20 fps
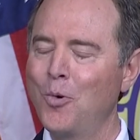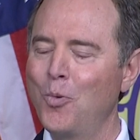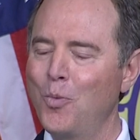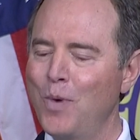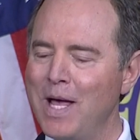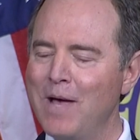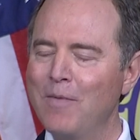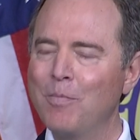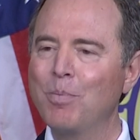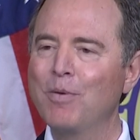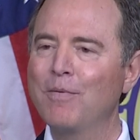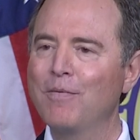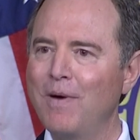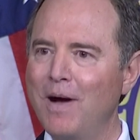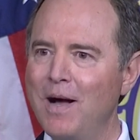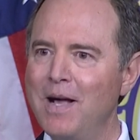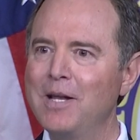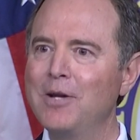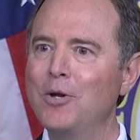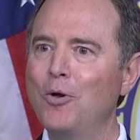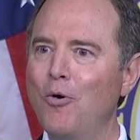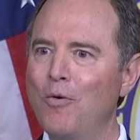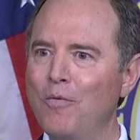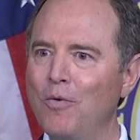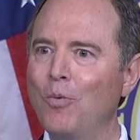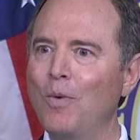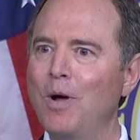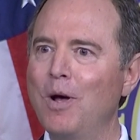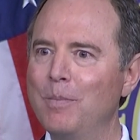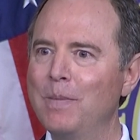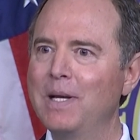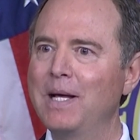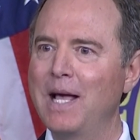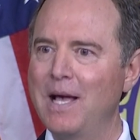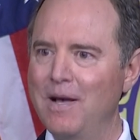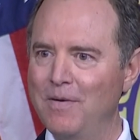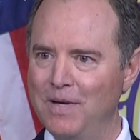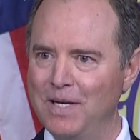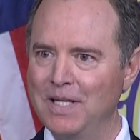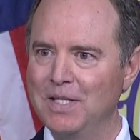we have provided overwhelming
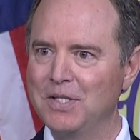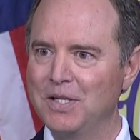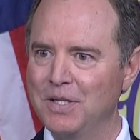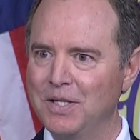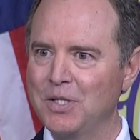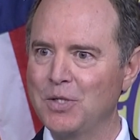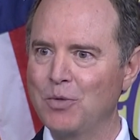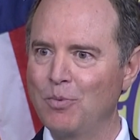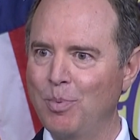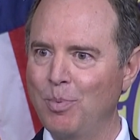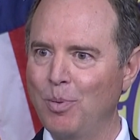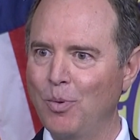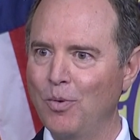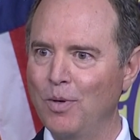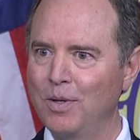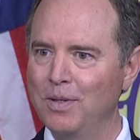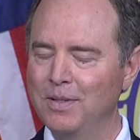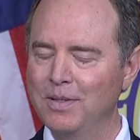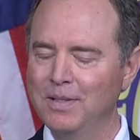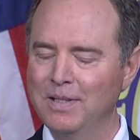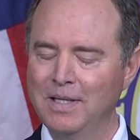evidence in this report